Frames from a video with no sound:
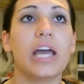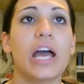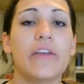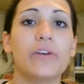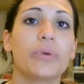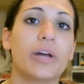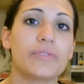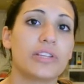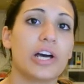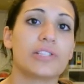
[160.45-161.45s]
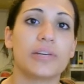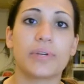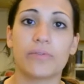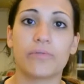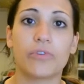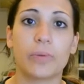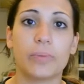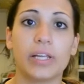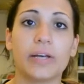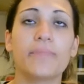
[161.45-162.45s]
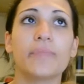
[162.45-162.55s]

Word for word: And then when I was in the house, I would give him formula.